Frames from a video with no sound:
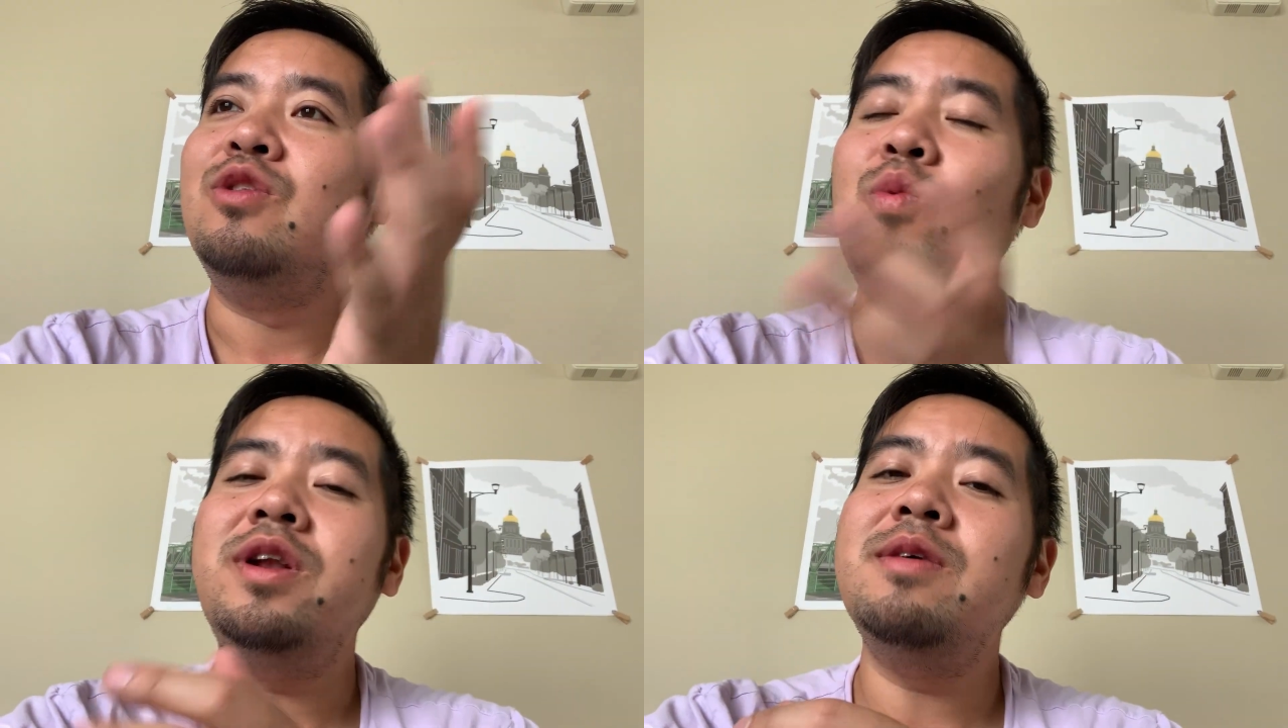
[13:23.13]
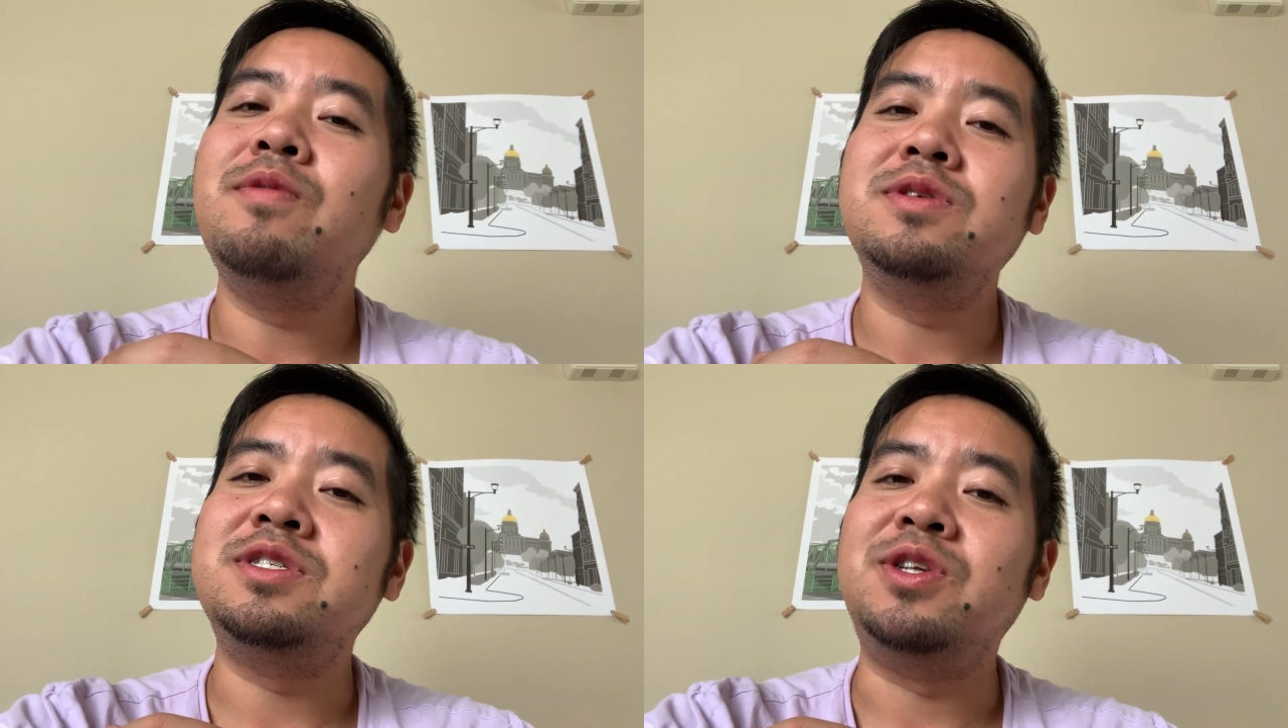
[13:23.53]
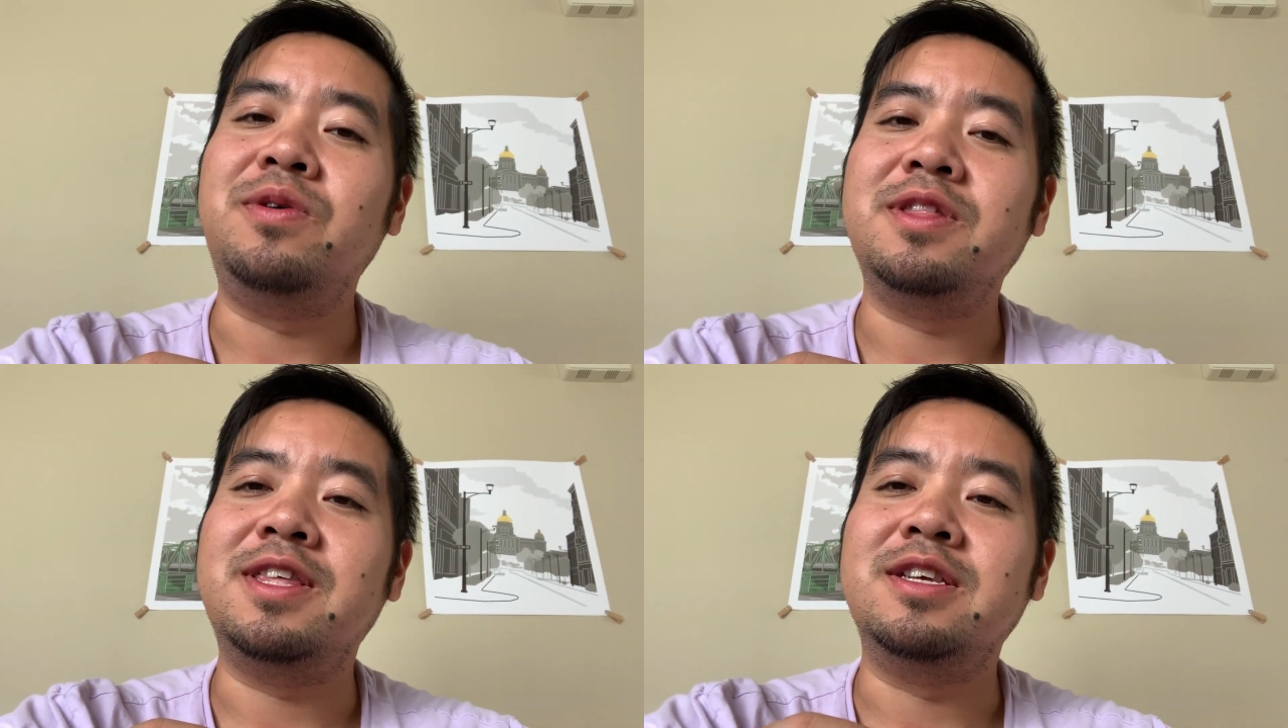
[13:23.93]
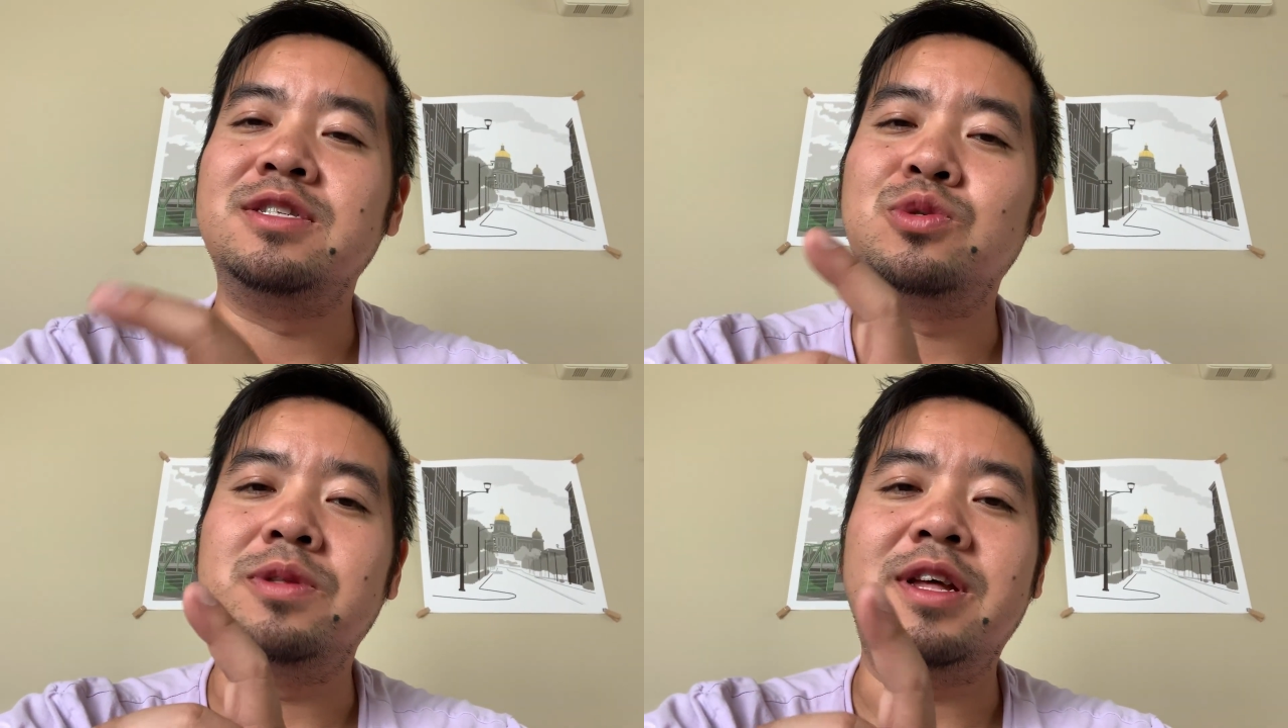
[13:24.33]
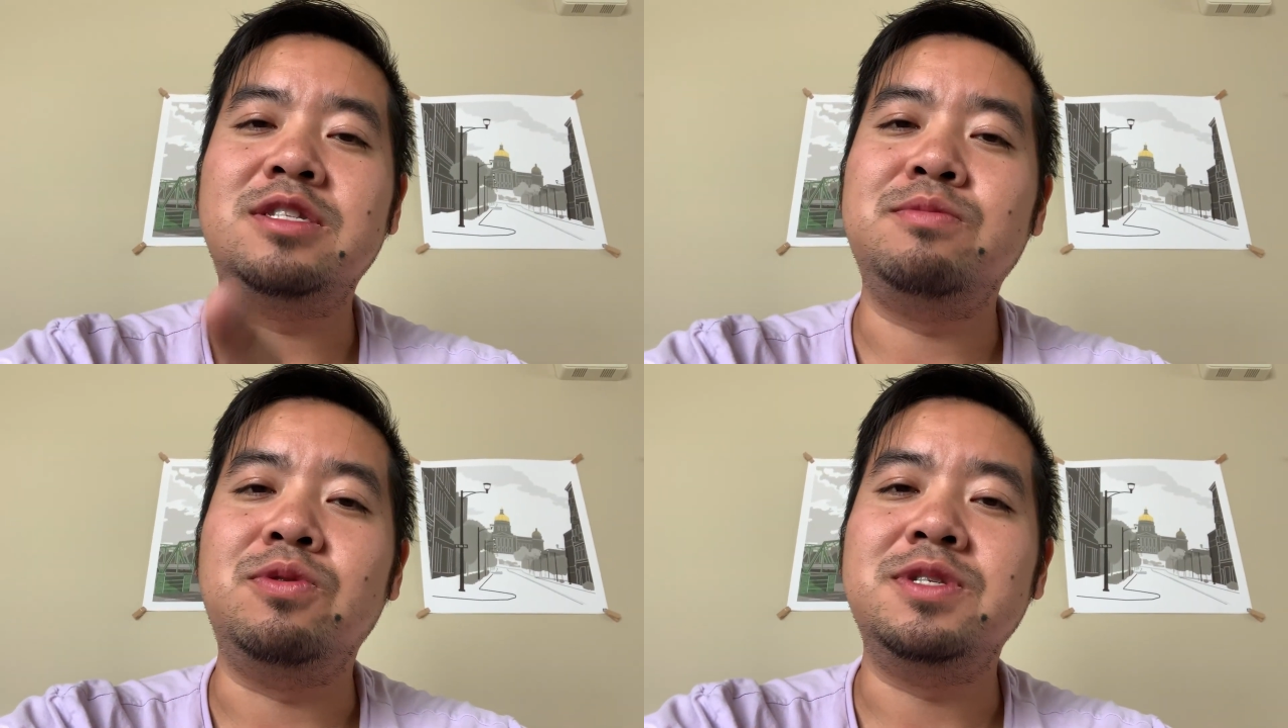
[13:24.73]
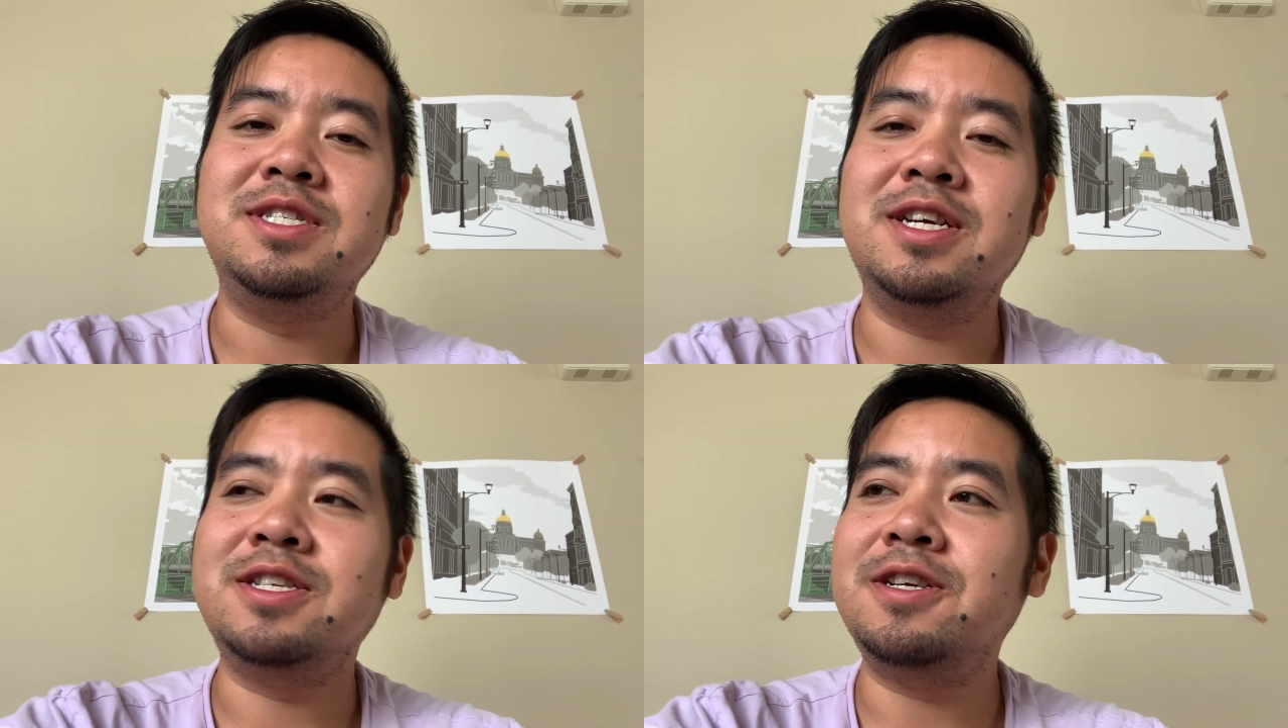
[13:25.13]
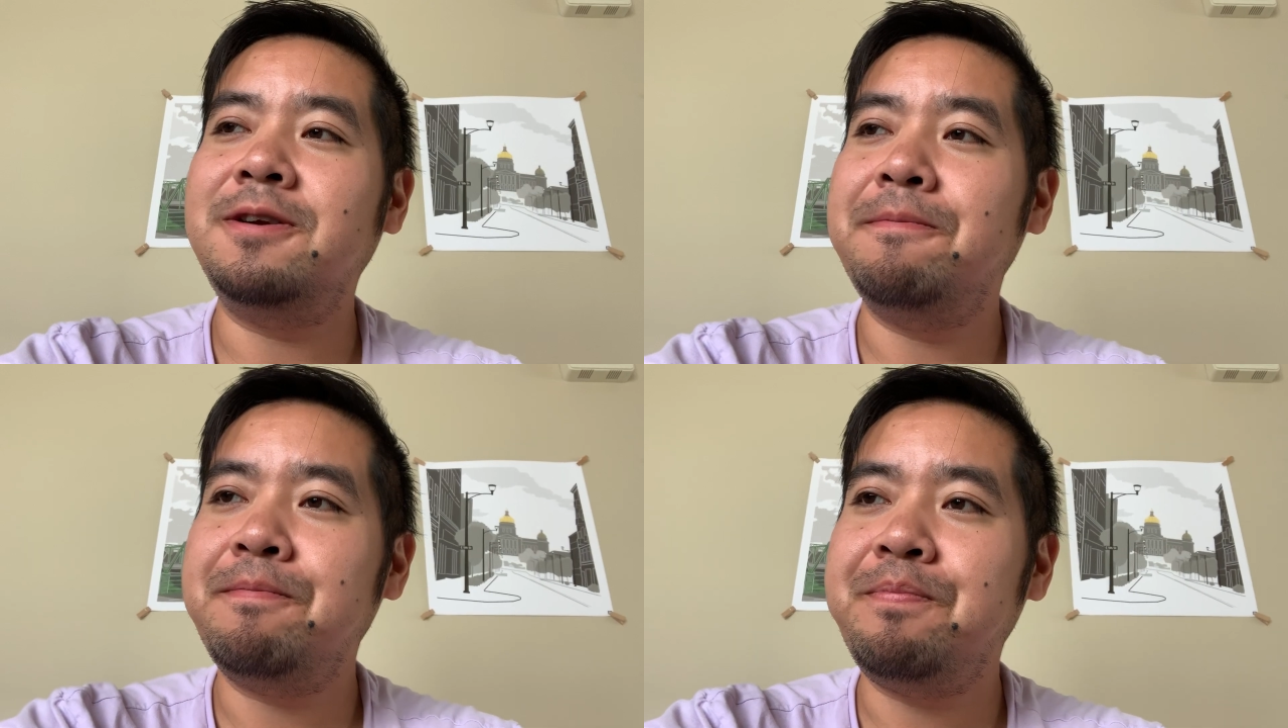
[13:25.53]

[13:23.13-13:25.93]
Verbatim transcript: One of the most annoying things is when that smoke detector,